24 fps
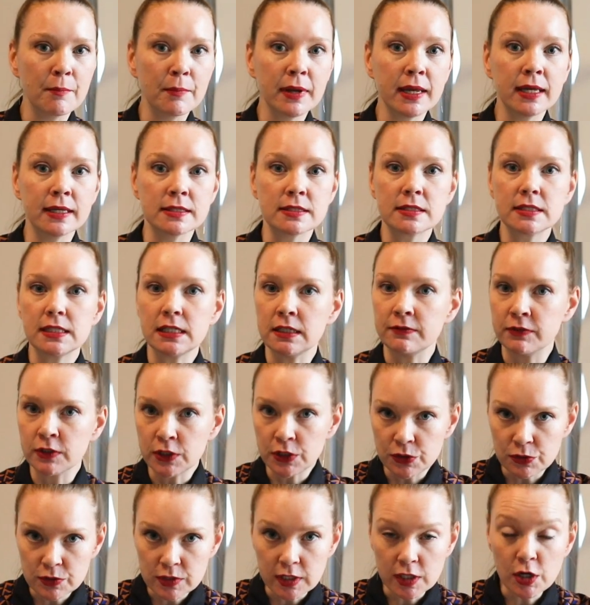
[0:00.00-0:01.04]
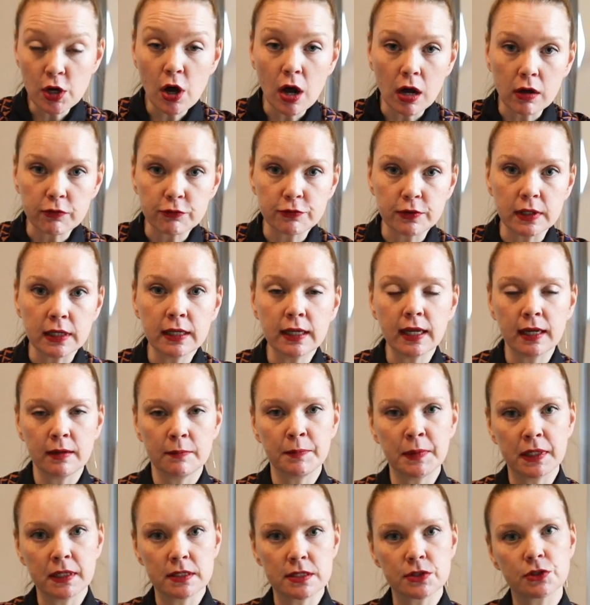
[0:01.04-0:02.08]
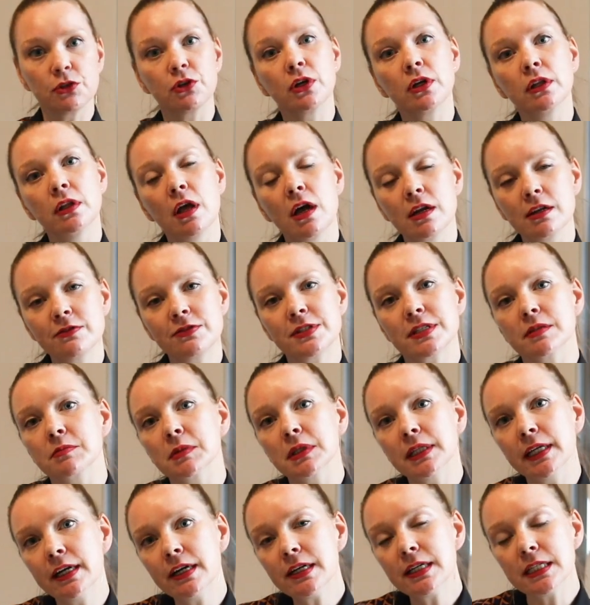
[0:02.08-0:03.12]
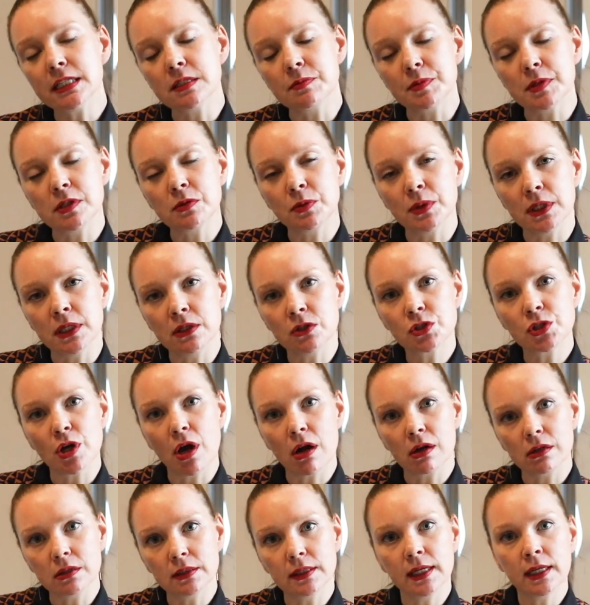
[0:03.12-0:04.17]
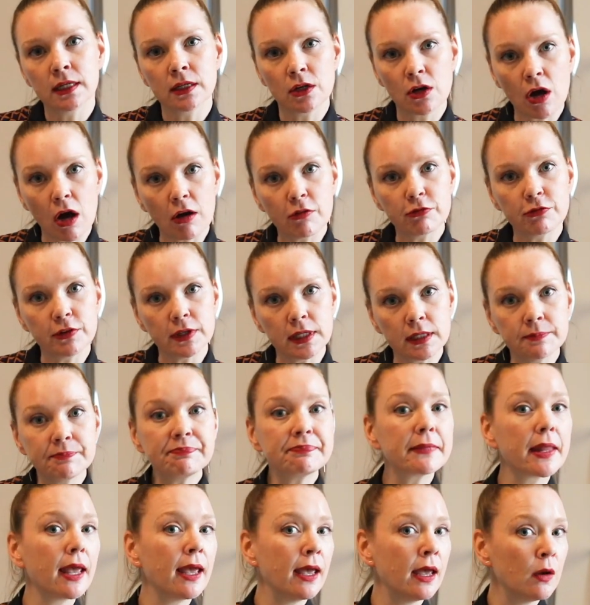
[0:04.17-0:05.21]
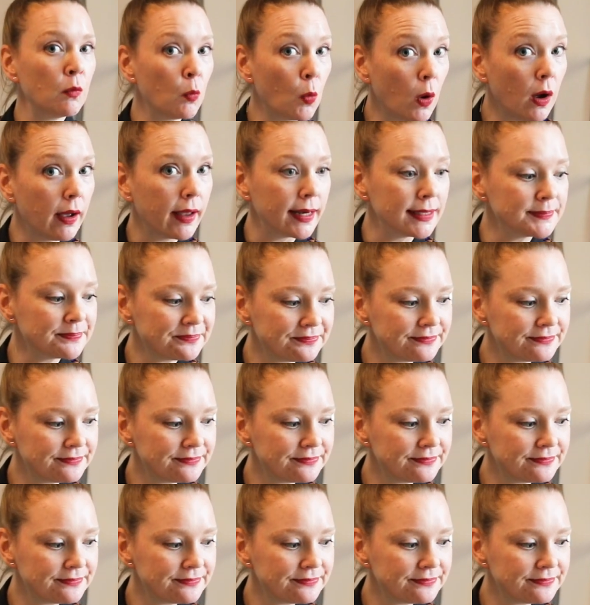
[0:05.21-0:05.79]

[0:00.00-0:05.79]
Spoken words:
It's even used in coffee because there are a lot of similarities between chocolate and coffee and wine.